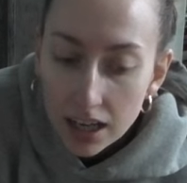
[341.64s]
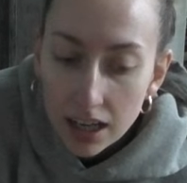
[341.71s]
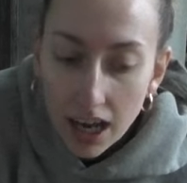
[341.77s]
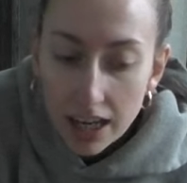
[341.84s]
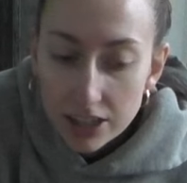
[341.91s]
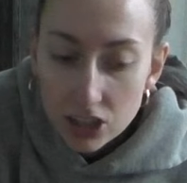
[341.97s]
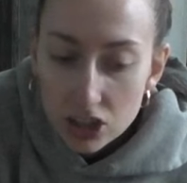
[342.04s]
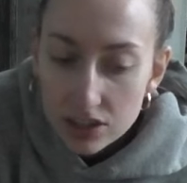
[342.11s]

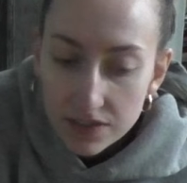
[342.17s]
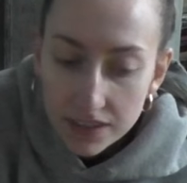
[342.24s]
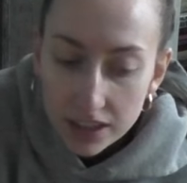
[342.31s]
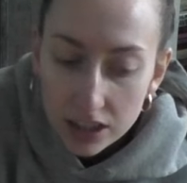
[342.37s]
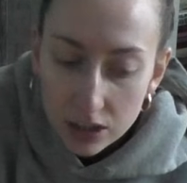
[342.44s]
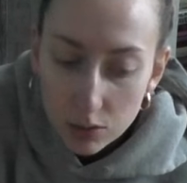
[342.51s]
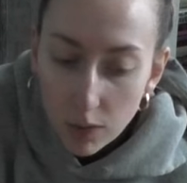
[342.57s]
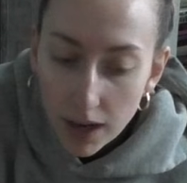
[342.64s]
I just
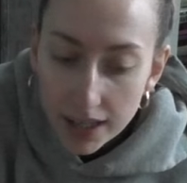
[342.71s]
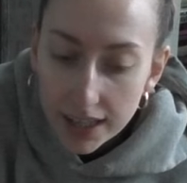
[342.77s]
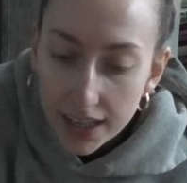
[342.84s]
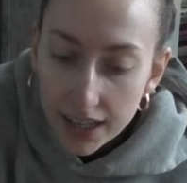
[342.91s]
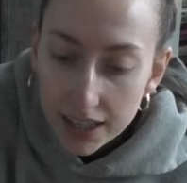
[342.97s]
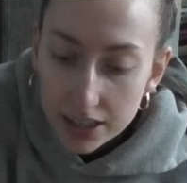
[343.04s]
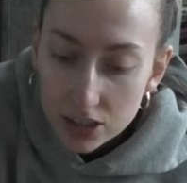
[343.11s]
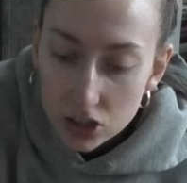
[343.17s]
figure why
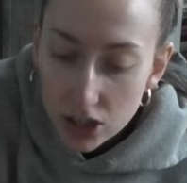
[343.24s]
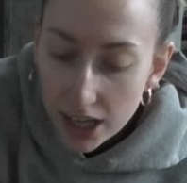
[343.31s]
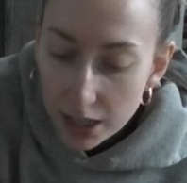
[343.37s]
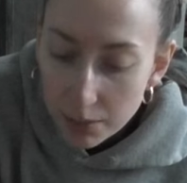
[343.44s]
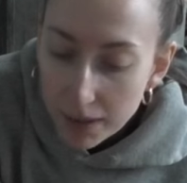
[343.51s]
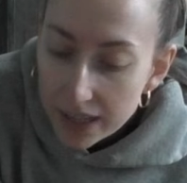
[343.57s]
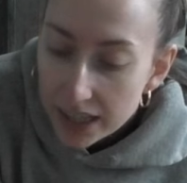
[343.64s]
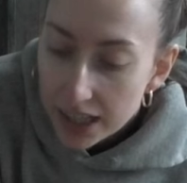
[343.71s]
not try to
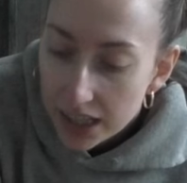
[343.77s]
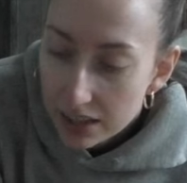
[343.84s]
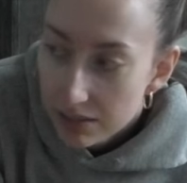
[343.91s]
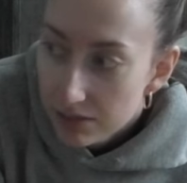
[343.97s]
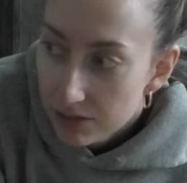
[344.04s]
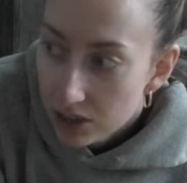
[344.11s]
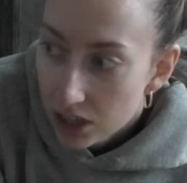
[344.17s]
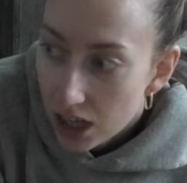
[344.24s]
make it
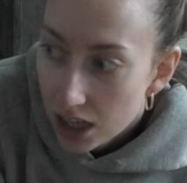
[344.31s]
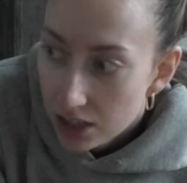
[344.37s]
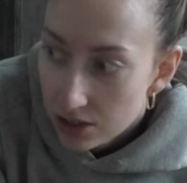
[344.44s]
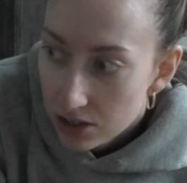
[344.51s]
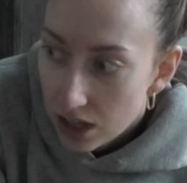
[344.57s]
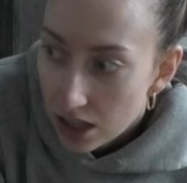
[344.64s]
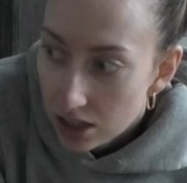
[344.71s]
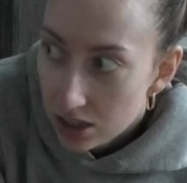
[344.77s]
for
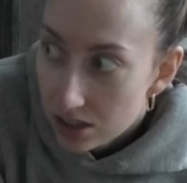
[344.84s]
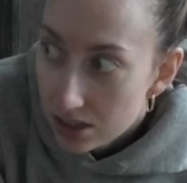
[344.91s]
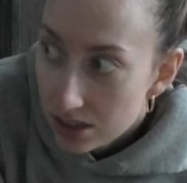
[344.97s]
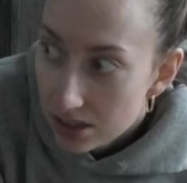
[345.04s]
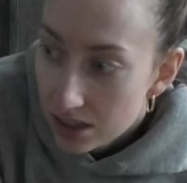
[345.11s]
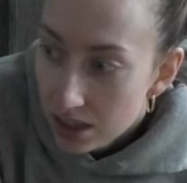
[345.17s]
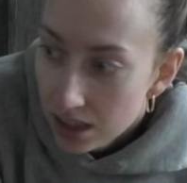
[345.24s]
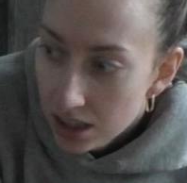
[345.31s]

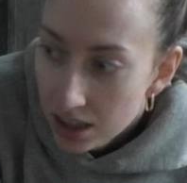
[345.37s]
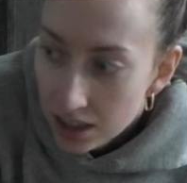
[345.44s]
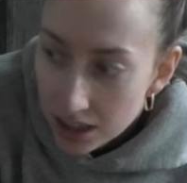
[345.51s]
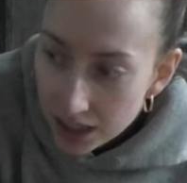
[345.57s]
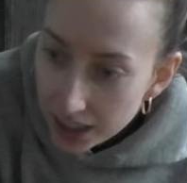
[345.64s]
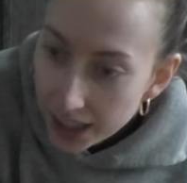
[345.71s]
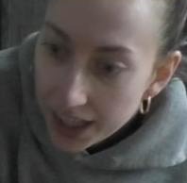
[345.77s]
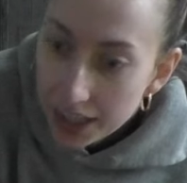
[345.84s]
$100
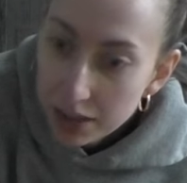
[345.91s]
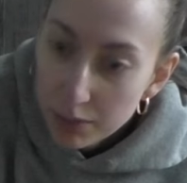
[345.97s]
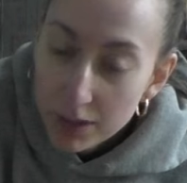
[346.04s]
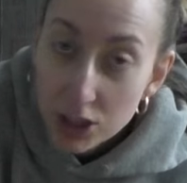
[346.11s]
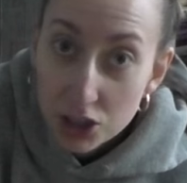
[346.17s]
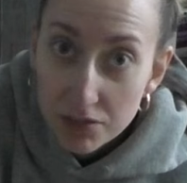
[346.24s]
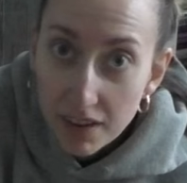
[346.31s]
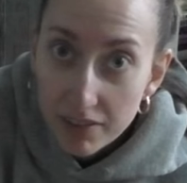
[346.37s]
and a
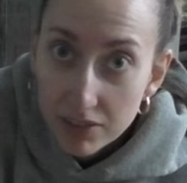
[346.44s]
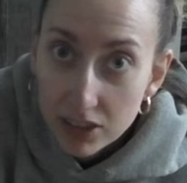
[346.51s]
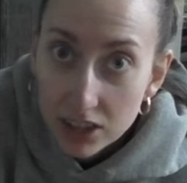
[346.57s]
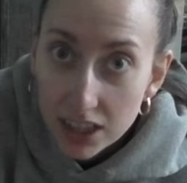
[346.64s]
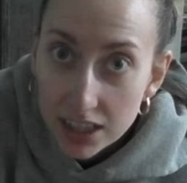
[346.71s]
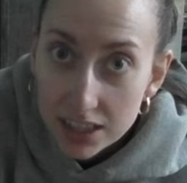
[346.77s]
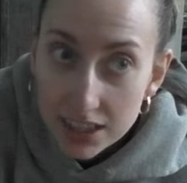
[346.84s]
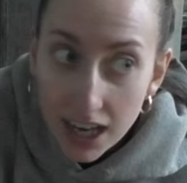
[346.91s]
bunch of effort
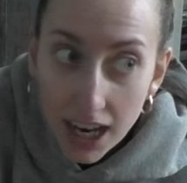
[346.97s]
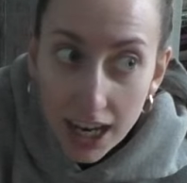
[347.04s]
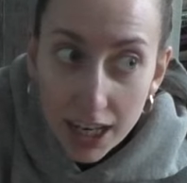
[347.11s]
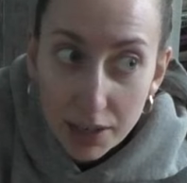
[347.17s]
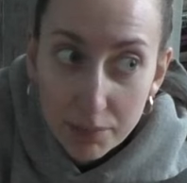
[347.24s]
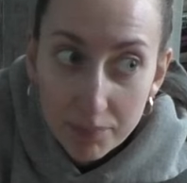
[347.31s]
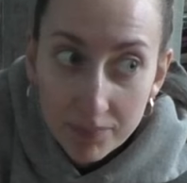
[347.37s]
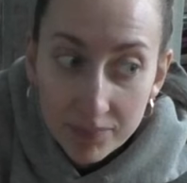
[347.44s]
and
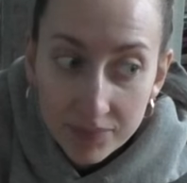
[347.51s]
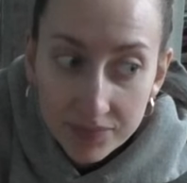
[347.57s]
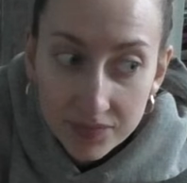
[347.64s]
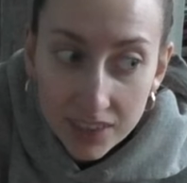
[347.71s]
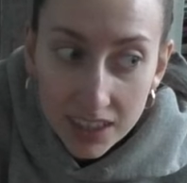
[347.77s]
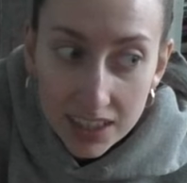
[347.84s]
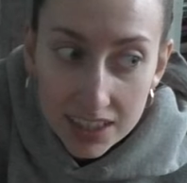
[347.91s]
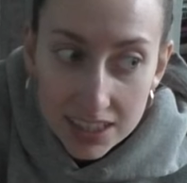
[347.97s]
time
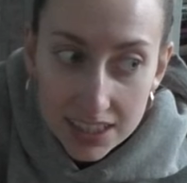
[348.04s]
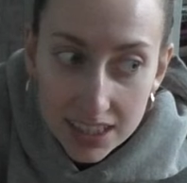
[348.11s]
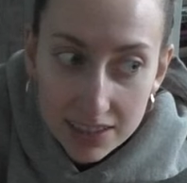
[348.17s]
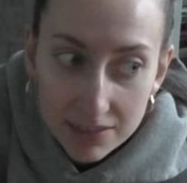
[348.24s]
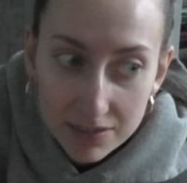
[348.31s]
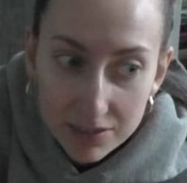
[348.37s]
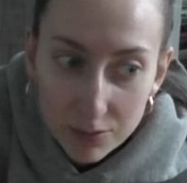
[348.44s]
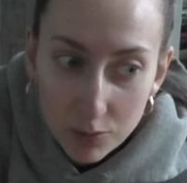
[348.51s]
instead of
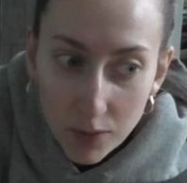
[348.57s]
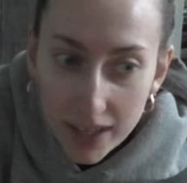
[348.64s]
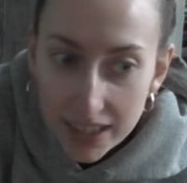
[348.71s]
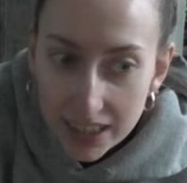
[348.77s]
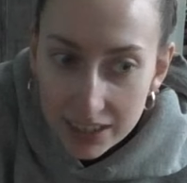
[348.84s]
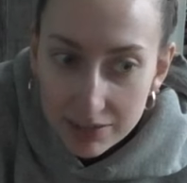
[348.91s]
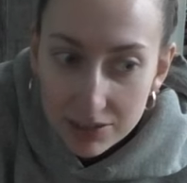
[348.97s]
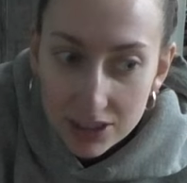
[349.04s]

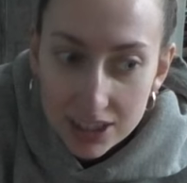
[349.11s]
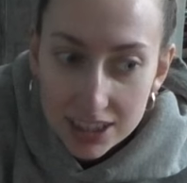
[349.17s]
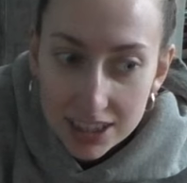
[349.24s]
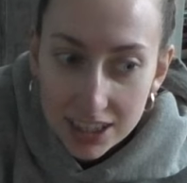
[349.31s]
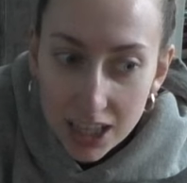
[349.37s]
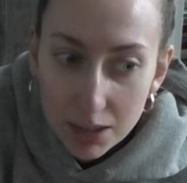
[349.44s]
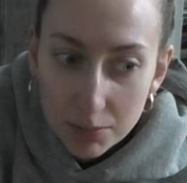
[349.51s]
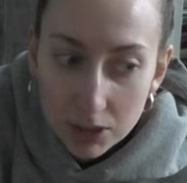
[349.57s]
waiting for it to
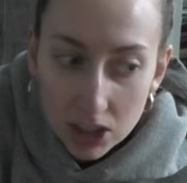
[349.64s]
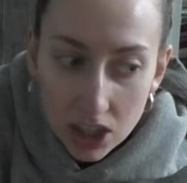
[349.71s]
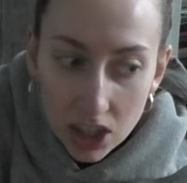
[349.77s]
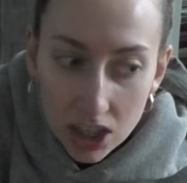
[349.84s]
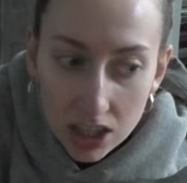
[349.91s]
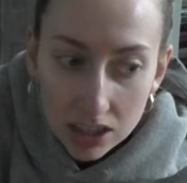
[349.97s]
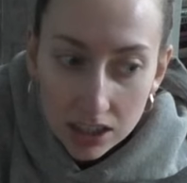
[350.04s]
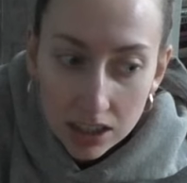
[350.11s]
come
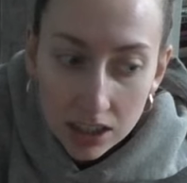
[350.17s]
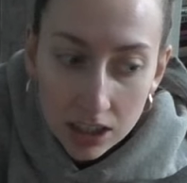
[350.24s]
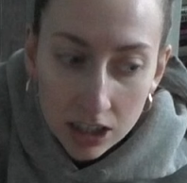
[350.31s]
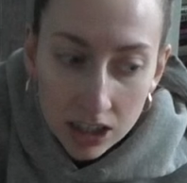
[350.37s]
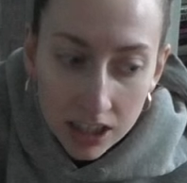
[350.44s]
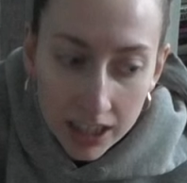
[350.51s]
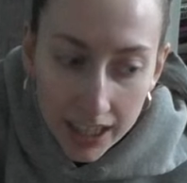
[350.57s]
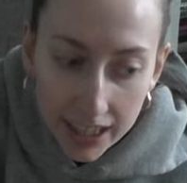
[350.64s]
along
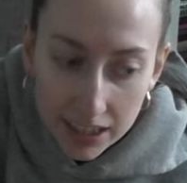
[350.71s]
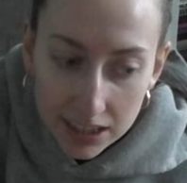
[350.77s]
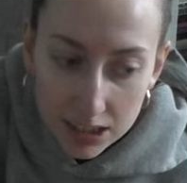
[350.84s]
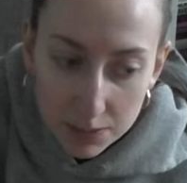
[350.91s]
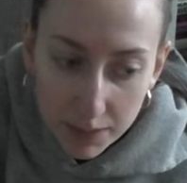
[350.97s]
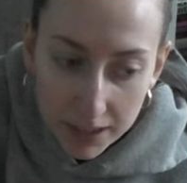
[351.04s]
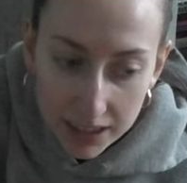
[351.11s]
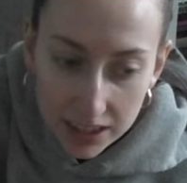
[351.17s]
and
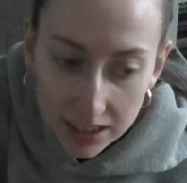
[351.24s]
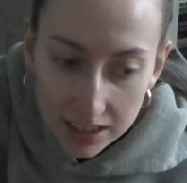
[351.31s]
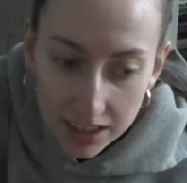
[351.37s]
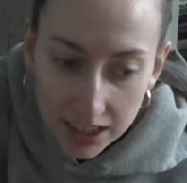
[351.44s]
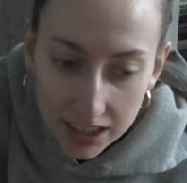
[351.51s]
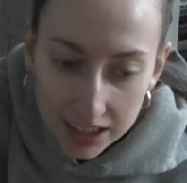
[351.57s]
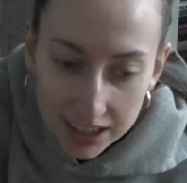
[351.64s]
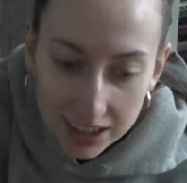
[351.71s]
spending
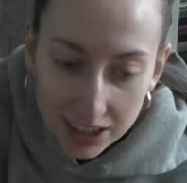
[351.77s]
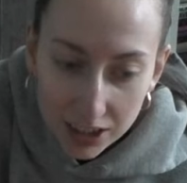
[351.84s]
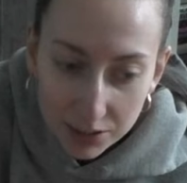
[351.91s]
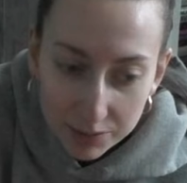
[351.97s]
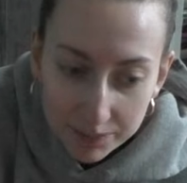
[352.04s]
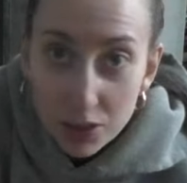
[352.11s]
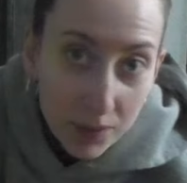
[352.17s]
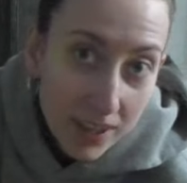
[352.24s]
like, you know,
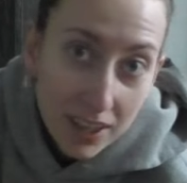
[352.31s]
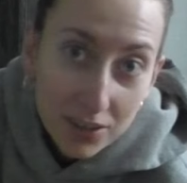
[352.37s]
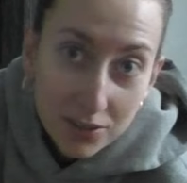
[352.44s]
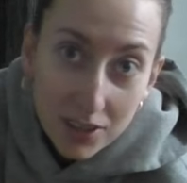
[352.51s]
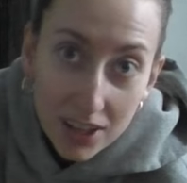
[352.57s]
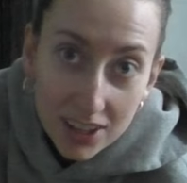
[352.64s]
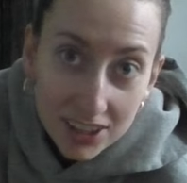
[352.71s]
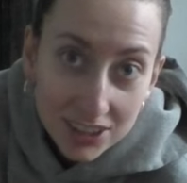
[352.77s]
$300,
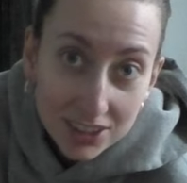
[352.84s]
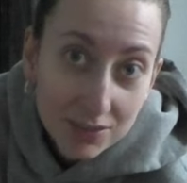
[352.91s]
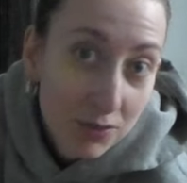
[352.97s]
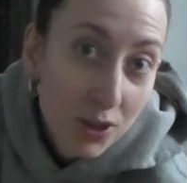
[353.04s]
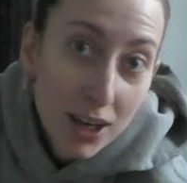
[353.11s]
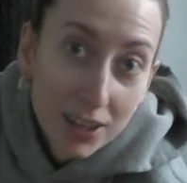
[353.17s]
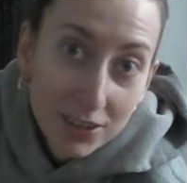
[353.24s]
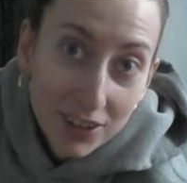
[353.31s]

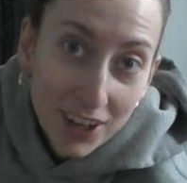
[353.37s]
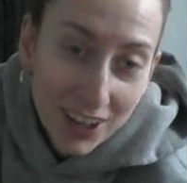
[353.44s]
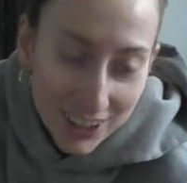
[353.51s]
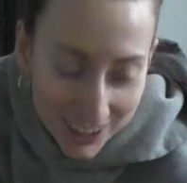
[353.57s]
$400.